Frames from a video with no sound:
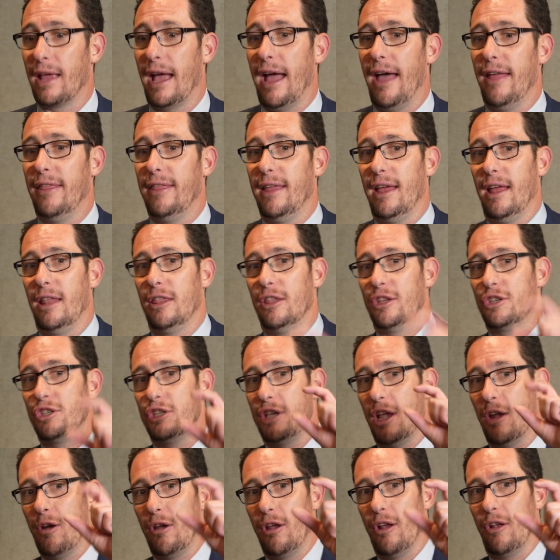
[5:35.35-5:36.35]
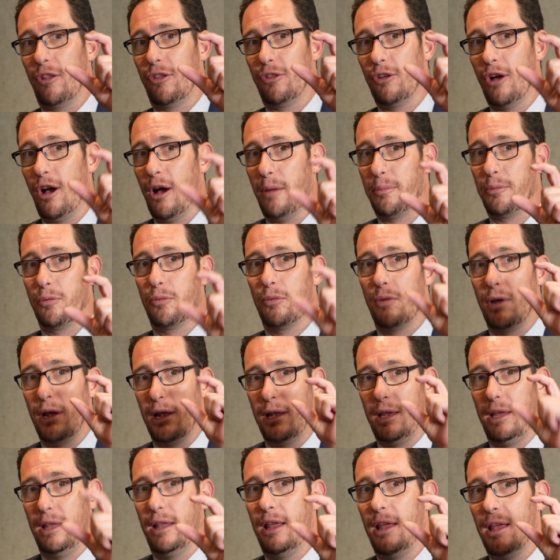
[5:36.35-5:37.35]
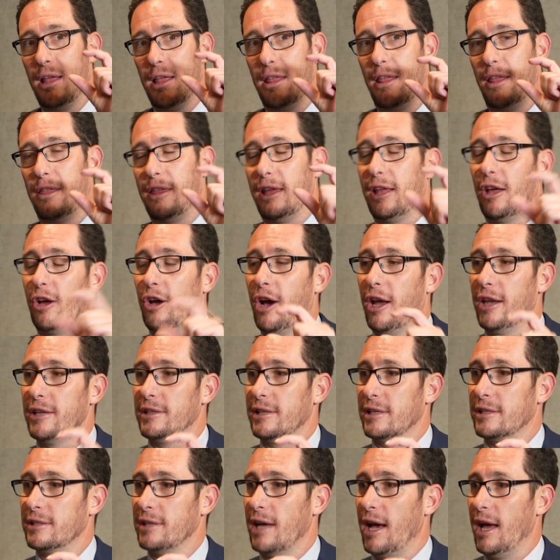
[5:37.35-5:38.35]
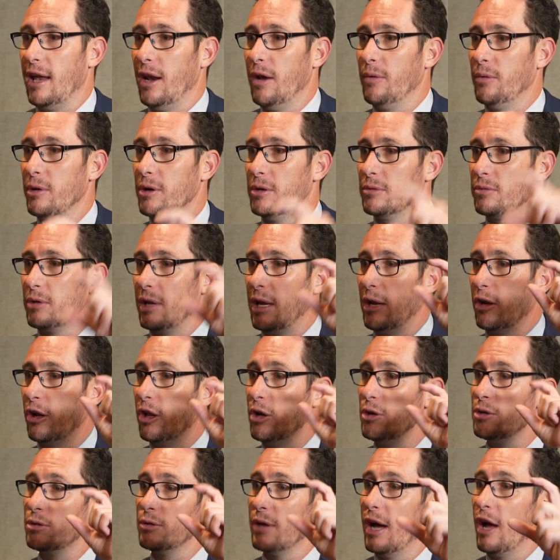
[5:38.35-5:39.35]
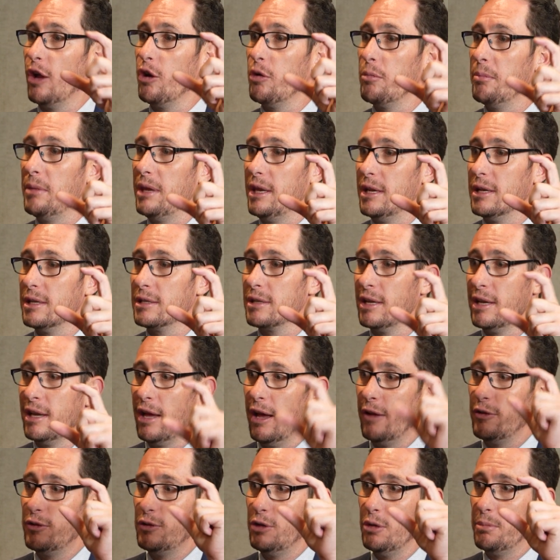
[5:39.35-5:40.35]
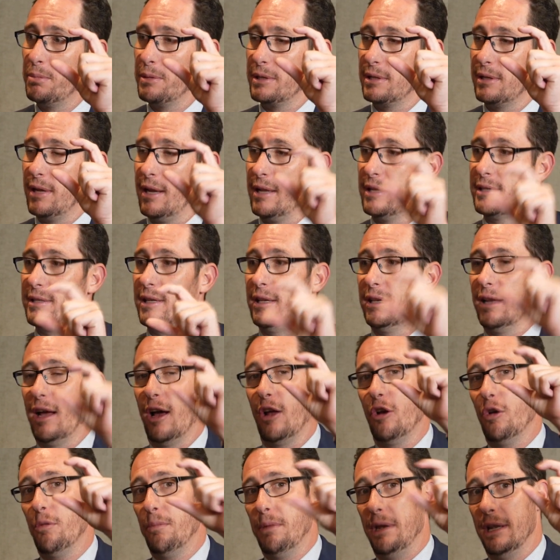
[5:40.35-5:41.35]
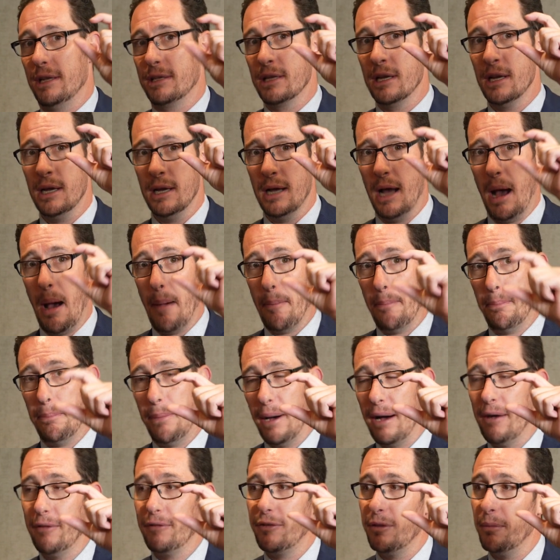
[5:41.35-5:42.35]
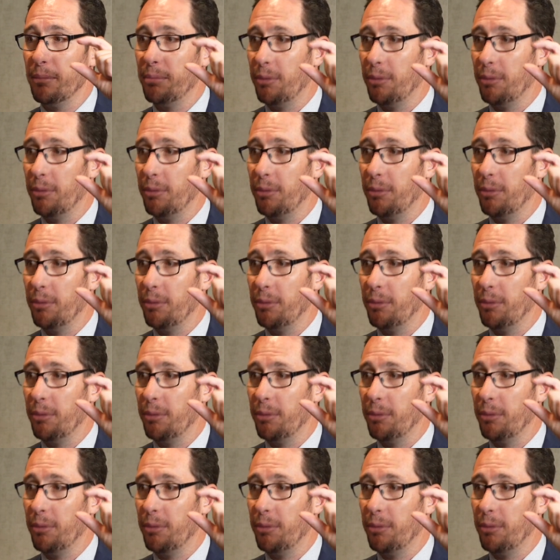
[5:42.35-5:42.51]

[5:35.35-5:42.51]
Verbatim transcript: And then the cherry on top, really, the thing that got us excited was we hit close to one hundred meters at two percent, sitting one hundred meters above the